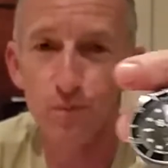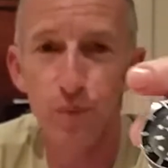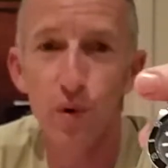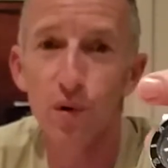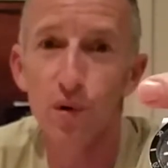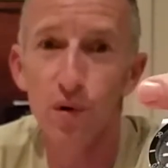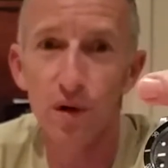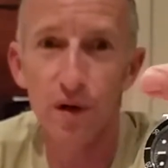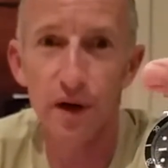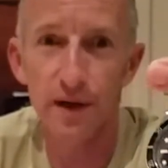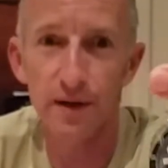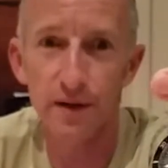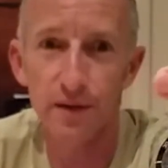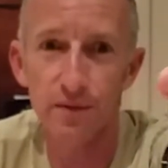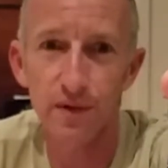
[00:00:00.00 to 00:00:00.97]
poor
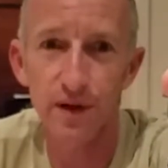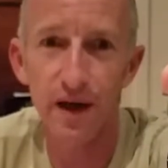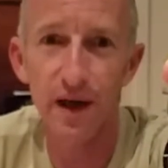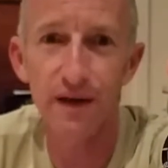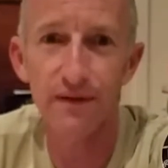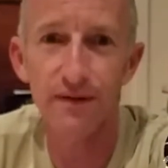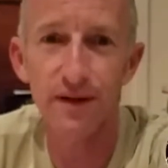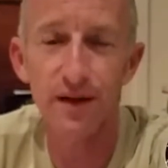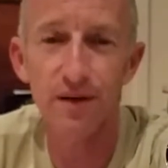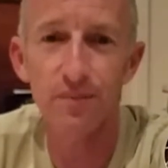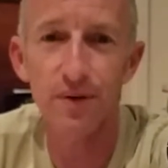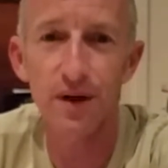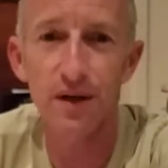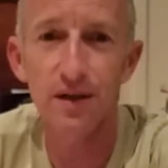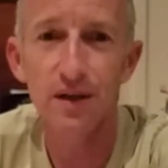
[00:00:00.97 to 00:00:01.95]
lighting that we have here,
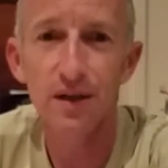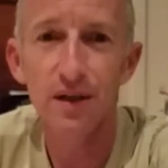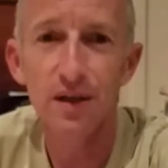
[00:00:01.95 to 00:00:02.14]
but